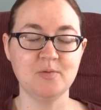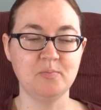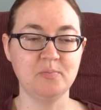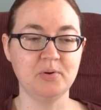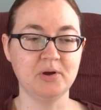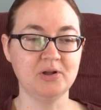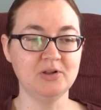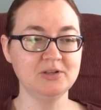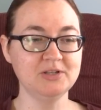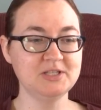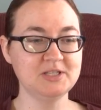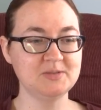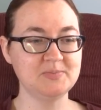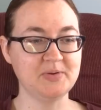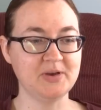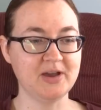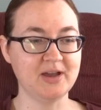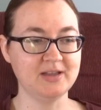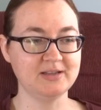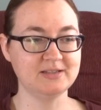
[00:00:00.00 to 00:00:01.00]
bald
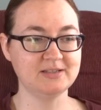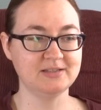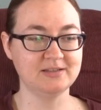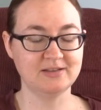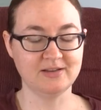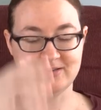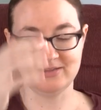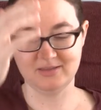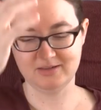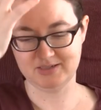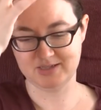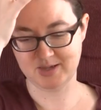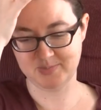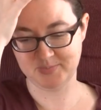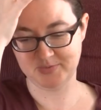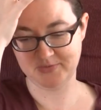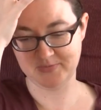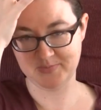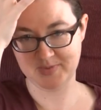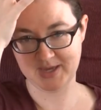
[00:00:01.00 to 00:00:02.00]
spot on the top
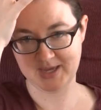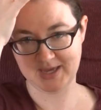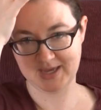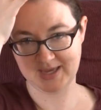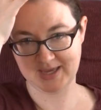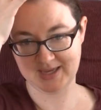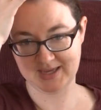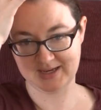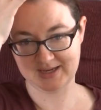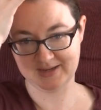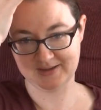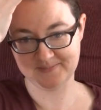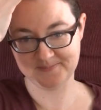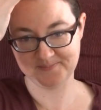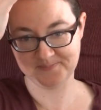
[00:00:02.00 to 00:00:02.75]
of my head.